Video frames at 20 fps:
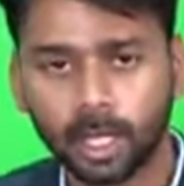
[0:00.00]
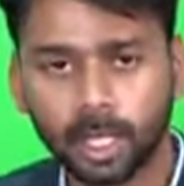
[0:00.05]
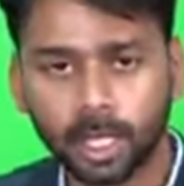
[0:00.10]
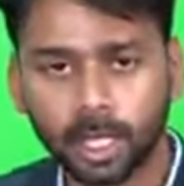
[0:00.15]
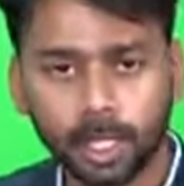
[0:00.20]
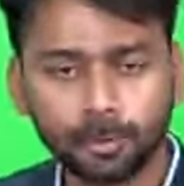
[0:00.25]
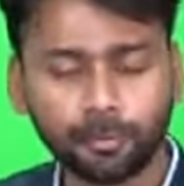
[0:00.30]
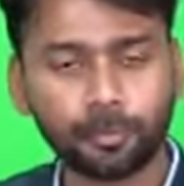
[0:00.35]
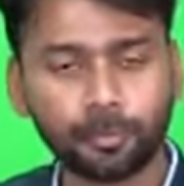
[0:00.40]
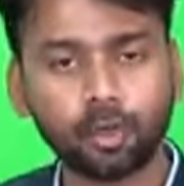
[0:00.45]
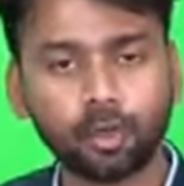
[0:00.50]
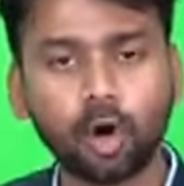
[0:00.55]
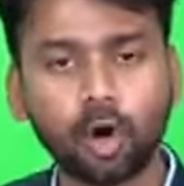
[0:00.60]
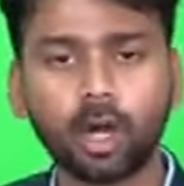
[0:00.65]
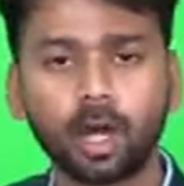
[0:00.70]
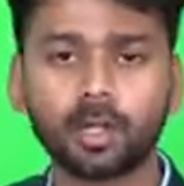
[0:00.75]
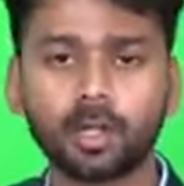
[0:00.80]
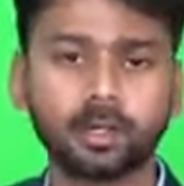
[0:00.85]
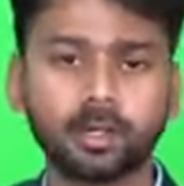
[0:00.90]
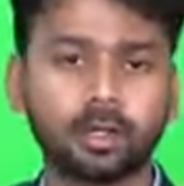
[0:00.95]
If you
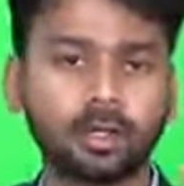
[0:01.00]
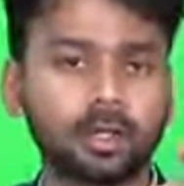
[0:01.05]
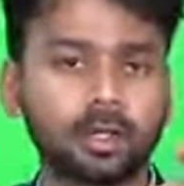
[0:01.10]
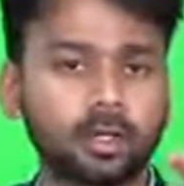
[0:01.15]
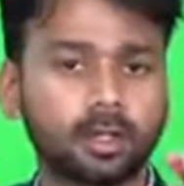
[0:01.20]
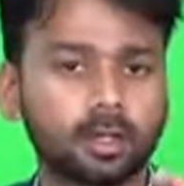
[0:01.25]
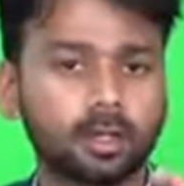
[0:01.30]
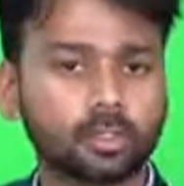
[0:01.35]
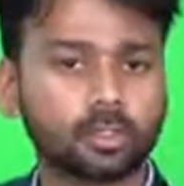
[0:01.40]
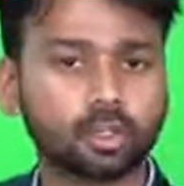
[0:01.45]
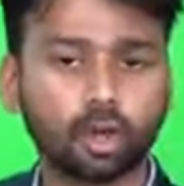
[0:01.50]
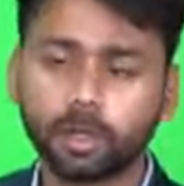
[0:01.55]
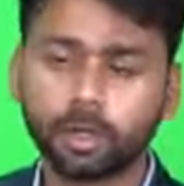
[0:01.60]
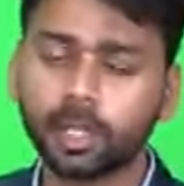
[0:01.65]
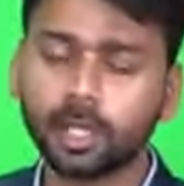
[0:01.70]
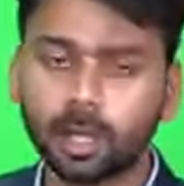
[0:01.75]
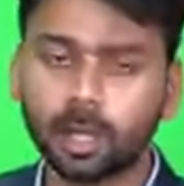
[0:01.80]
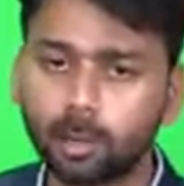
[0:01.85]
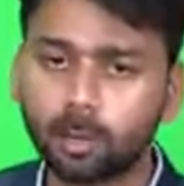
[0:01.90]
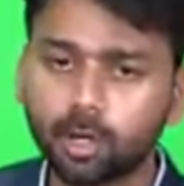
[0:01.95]
are
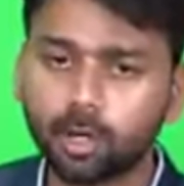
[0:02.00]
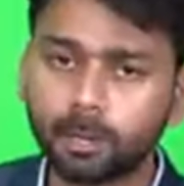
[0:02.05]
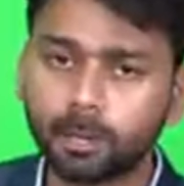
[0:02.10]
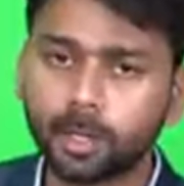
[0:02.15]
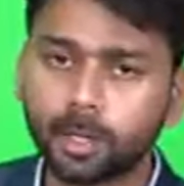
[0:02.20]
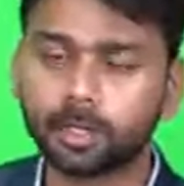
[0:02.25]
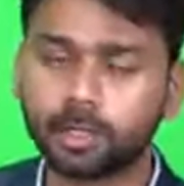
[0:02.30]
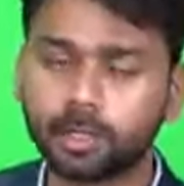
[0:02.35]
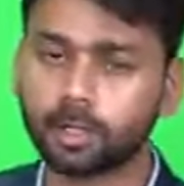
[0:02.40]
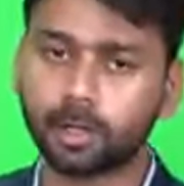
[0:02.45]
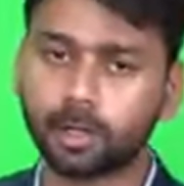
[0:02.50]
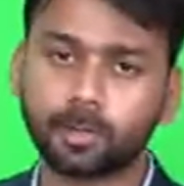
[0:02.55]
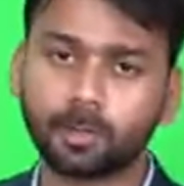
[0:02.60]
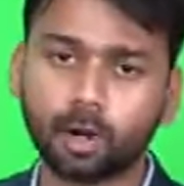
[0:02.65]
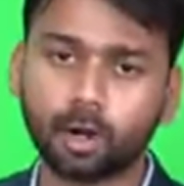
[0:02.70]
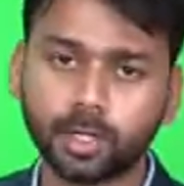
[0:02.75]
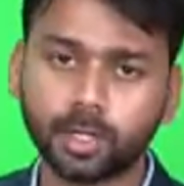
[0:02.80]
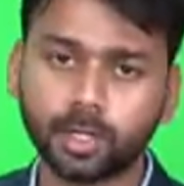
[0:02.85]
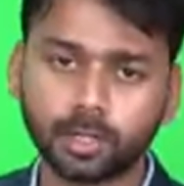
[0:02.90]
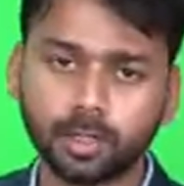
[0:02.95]
talking about a particular
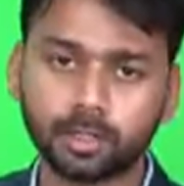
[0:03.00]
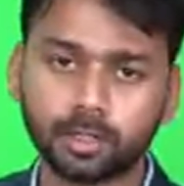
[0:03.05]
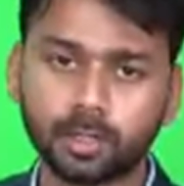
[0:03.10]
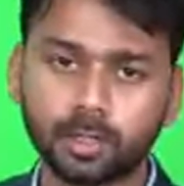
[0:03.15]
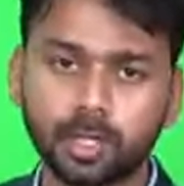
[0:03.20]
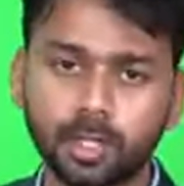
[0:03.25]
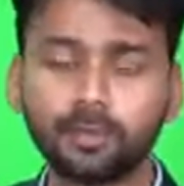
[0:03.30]
product,